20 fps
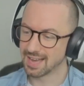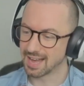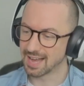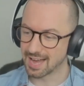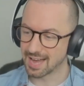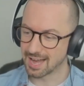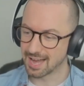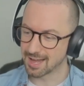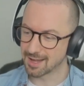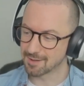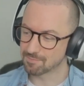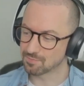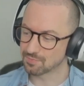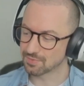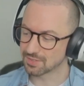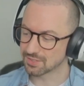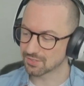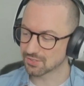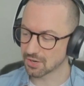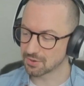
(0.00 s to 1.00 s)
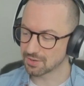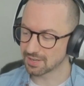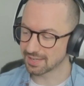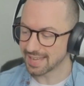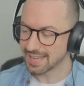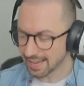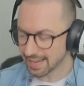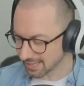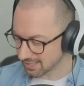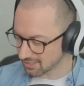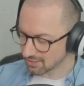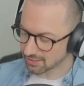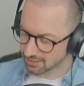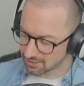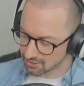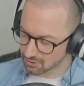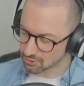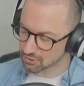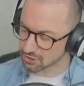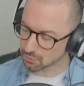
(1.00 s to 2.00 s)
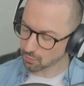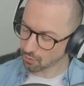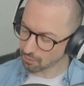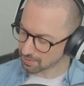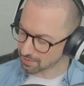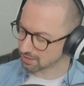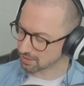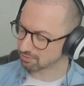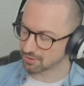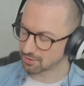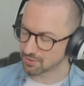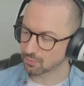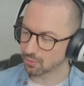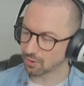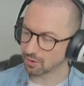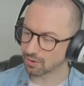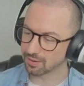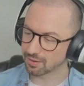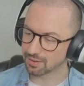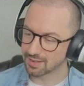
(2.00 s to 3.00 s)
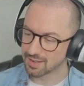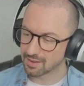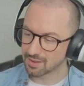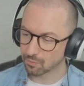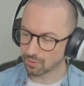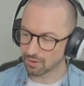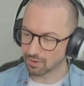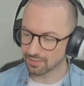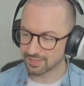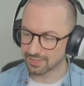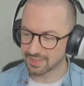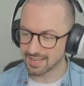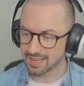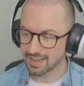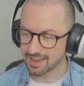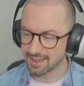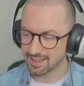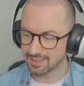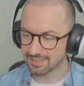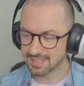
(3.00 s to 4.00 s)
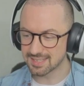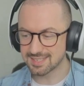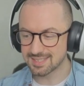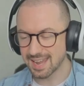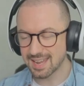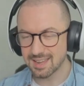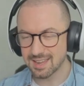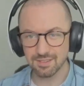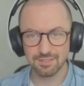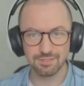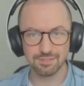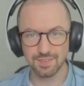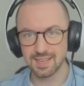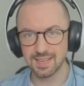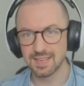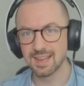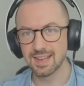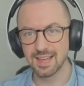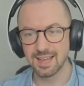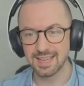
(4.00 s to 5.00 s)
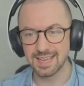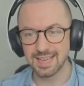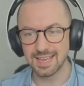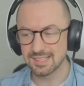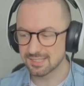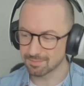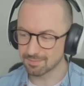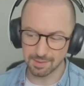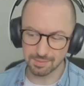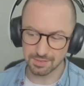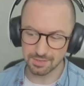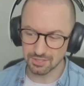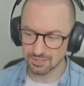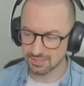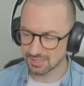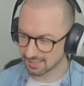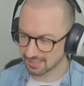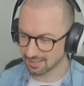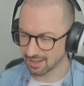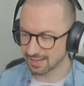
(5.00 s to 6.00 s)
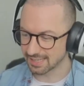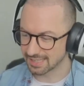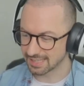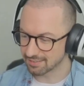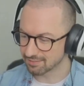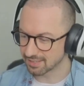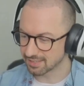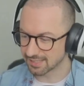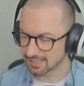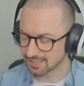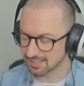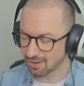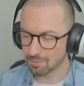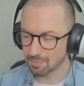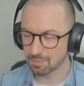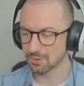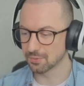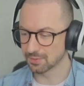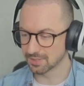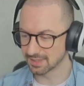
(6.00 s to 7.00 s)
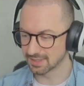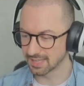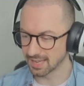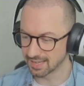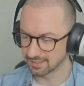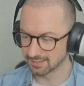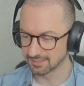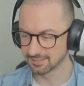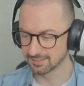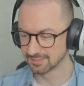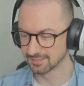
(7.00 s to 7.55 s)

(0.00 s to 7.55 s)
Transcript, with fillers: Um, so yeah, can you can you just walk me through what what the uh, the date feeler is and maybe just kind of give an example with that?